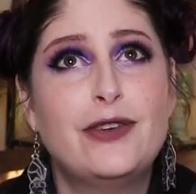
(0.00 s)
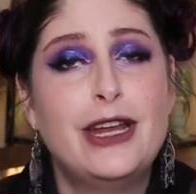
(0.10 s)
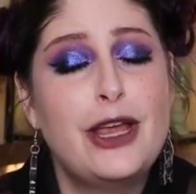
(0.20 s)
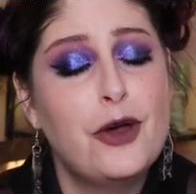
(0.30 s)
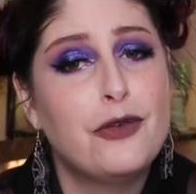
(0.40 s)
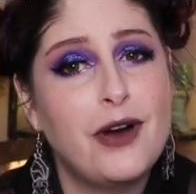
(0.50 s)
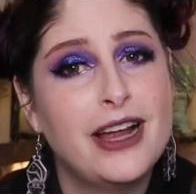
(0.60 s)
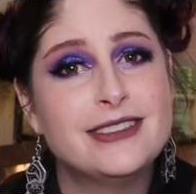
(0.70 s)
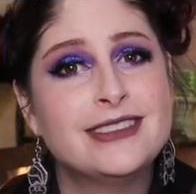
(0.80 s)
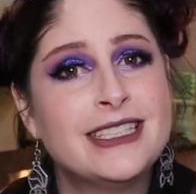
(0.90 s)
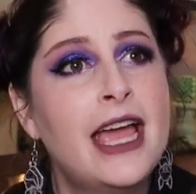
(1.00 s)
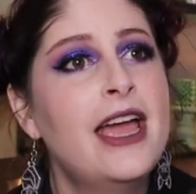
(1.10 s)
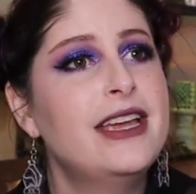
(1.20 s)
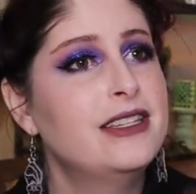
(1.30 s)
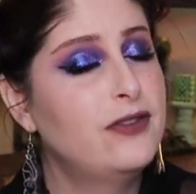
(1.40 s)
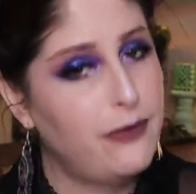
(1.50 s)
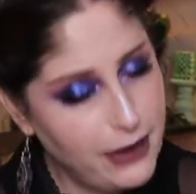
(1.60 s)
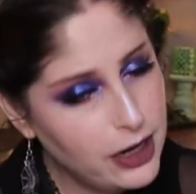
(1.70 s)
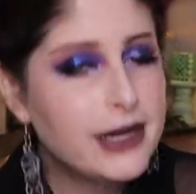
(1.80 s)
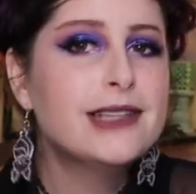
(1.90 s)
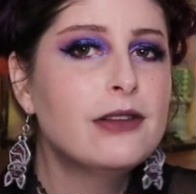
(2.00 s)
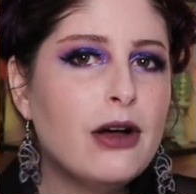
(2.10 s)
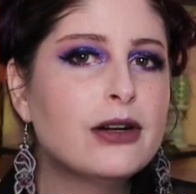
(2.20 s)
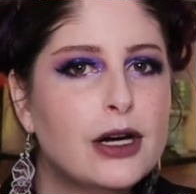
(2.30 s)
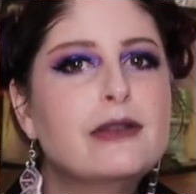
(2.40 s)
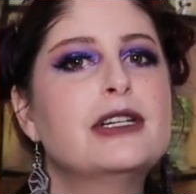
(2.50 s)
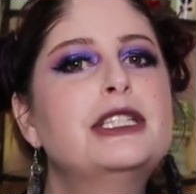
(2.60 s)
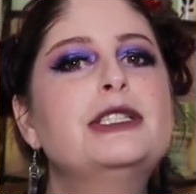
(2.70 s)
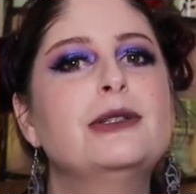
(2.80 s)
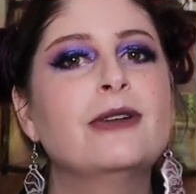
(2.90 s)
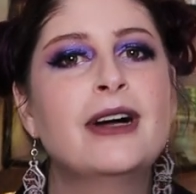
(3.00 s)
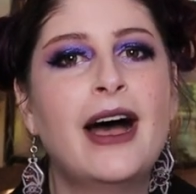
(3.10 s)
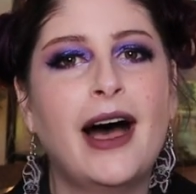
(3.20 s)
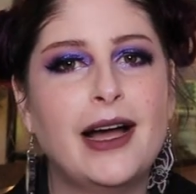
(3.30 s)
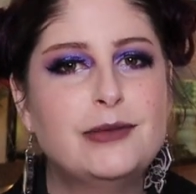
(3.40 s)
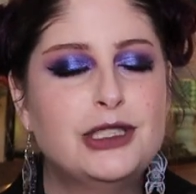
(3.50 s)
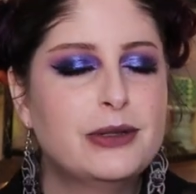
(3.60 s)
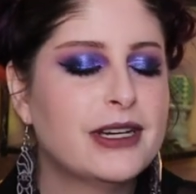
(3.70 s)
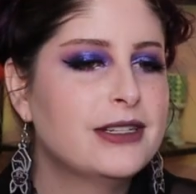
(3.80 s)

video, friends, is very long overdue. I'm doing